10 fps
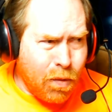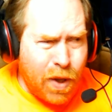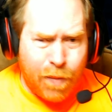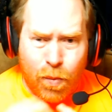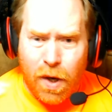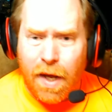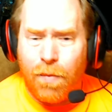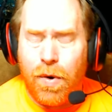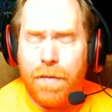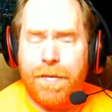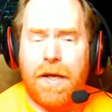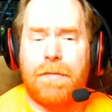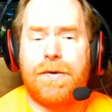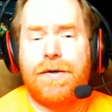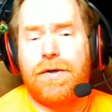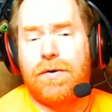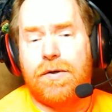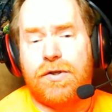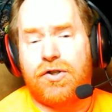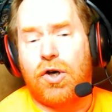And what I want to be able to do
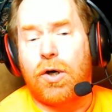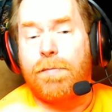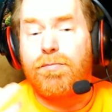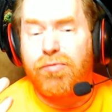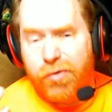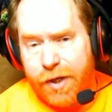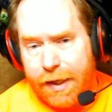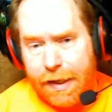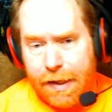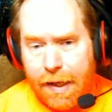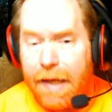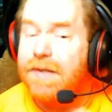is start breeding and